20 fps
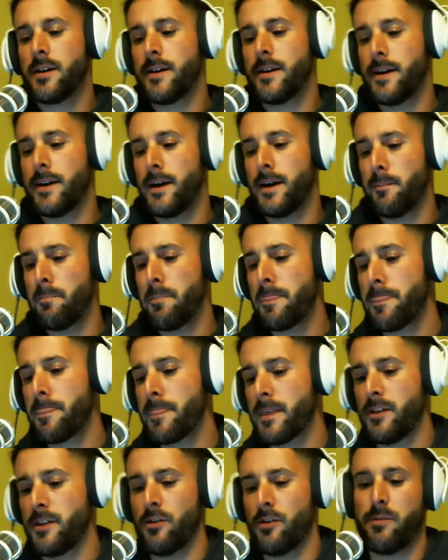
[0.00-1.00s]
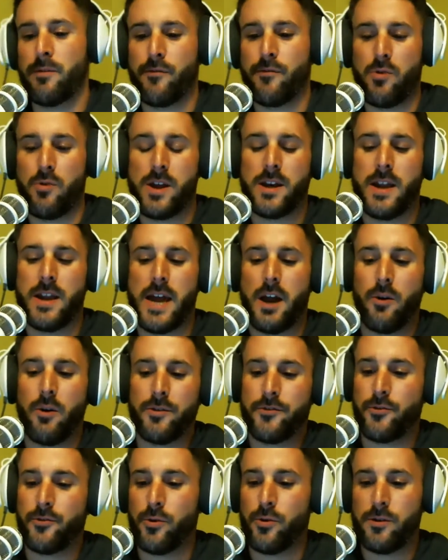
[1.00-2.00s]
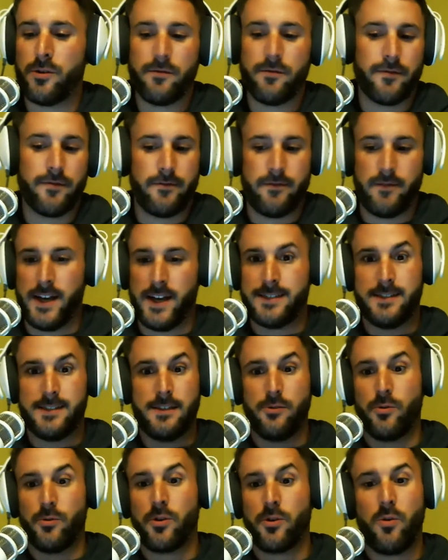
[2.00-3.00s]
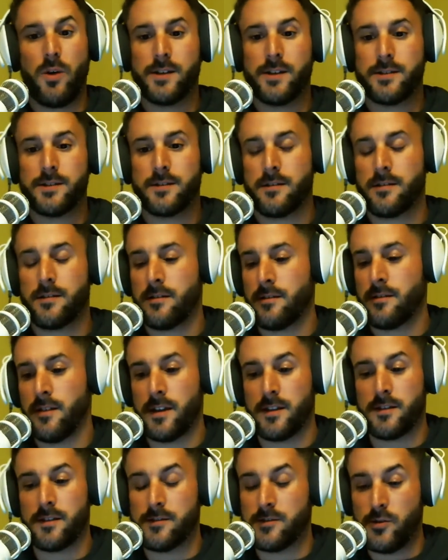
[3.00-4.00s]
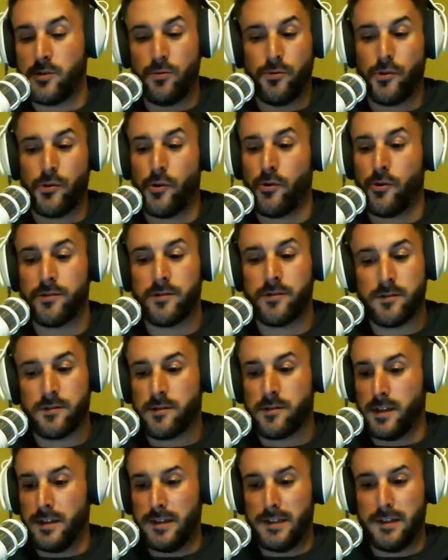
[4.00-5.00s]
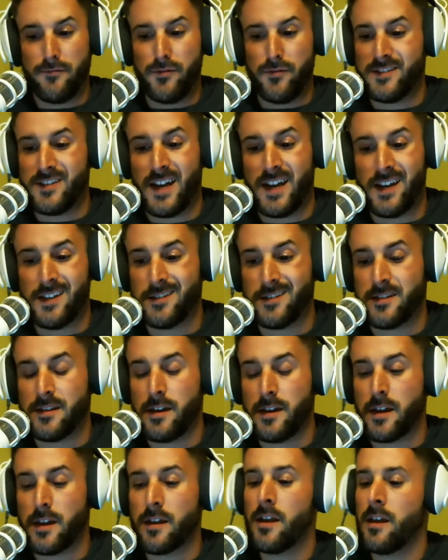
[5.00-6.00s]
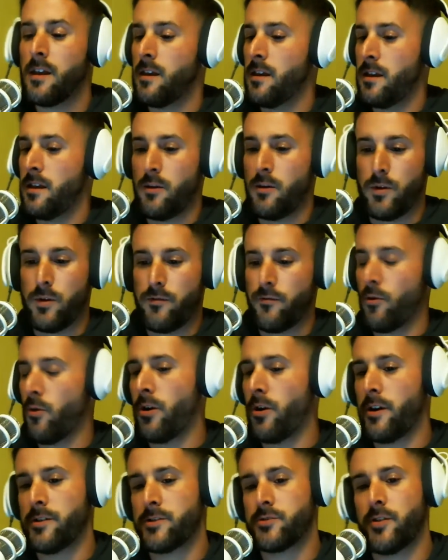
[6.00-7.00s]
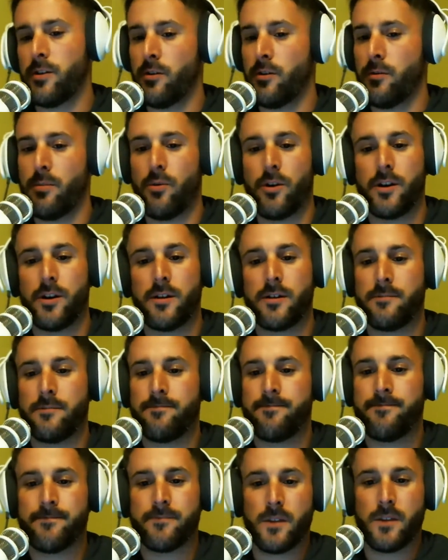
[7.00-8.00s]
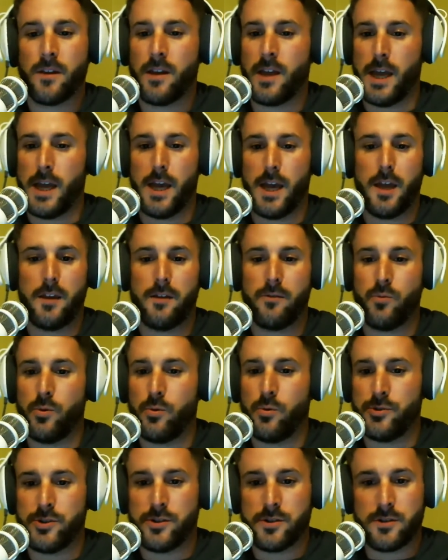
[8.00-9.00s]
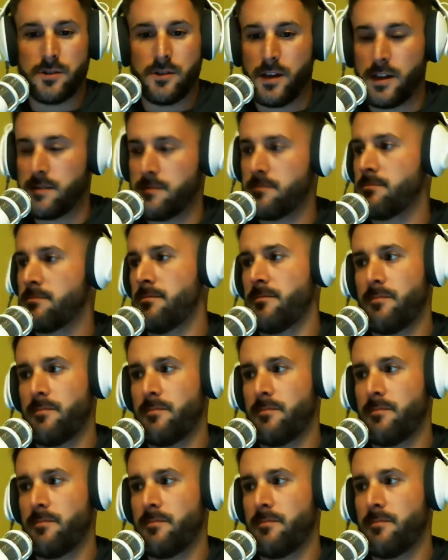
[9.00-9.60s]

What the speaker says: But for right now, it's sort of, I see the request, like this 2/3 and different sizes thing, and we throw it on a Trello board. And we will just like